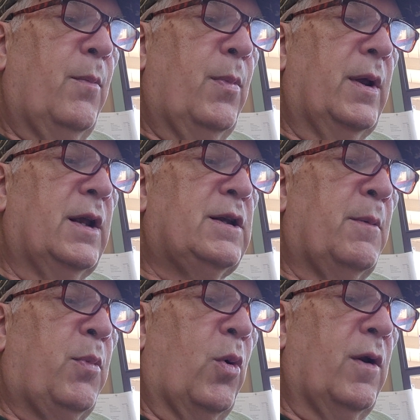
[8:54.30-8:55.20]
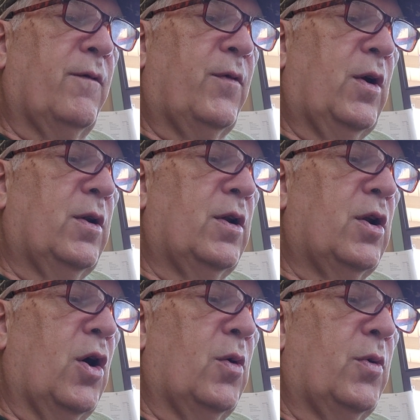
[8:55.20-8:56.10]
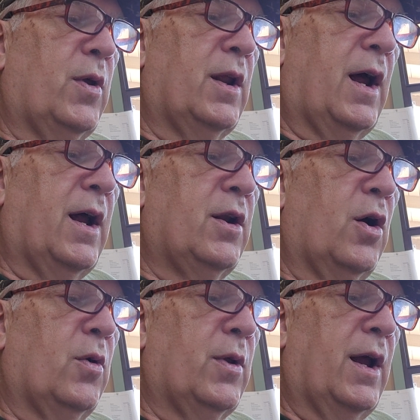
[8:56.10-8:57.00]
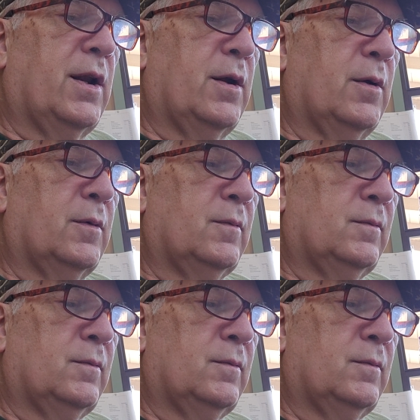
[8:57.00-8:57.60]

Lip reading: But it's important for you to know that I know that too.